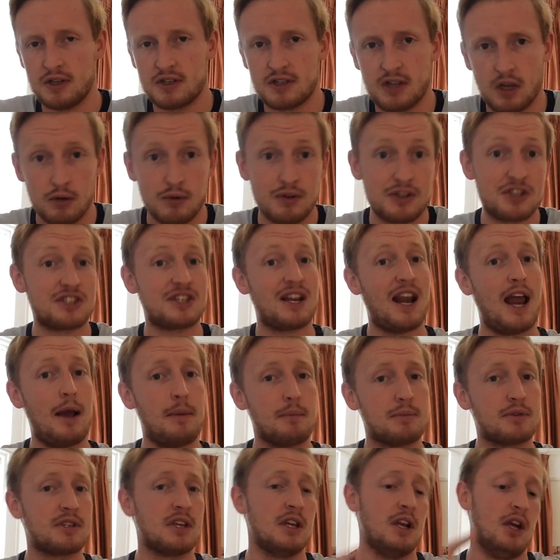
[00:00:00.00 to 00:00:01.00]
So
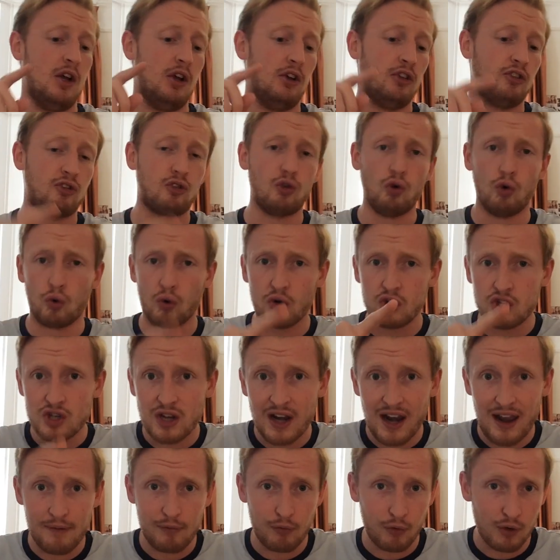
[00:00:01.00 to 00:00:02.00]
SLAPS, storage,
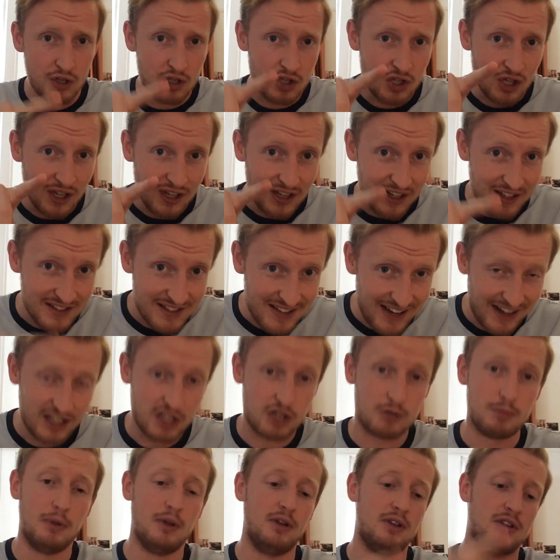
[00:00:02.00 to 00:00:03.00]
leverage,
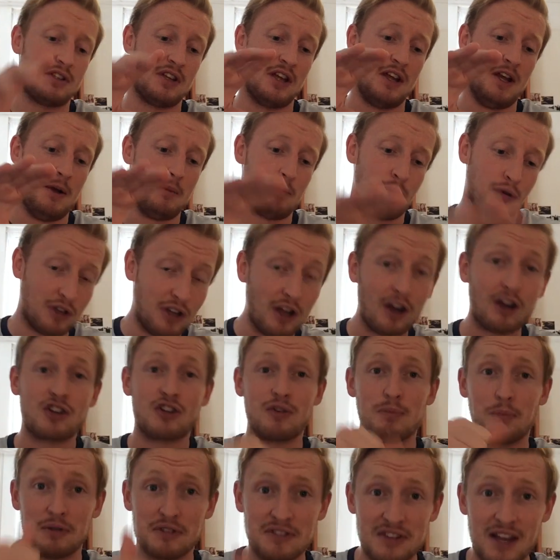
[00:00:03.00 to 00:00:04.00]
attachment,
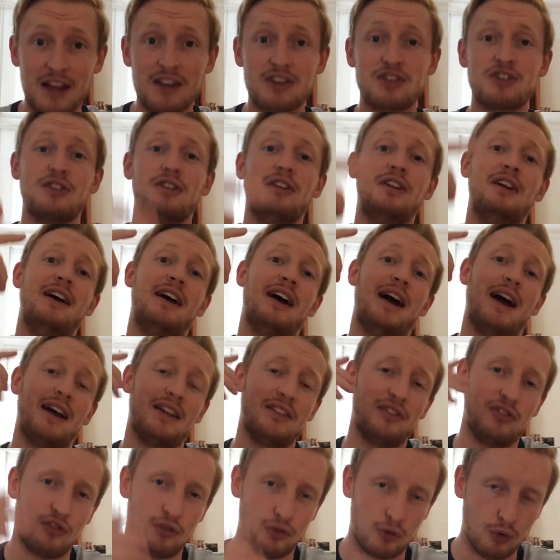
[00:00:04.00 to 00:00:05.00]
production, protection,
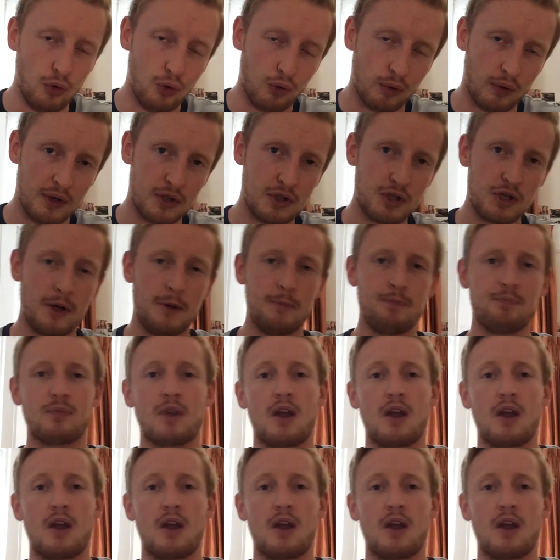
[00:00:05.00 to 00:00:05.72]
and storage,